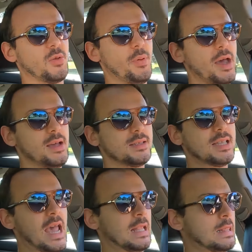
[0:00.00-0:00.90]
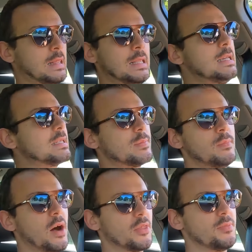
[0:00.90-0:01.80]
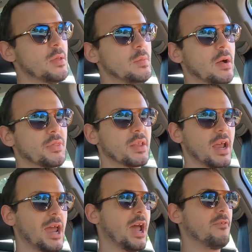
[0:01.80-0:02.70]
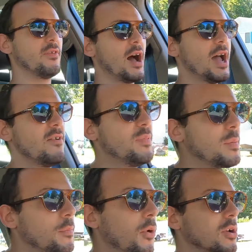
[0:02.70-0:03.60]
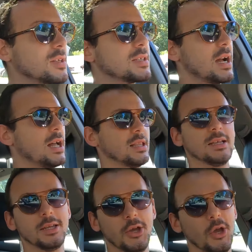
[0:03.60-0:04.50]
the past at least month, maybe month and a half, I have been booked solid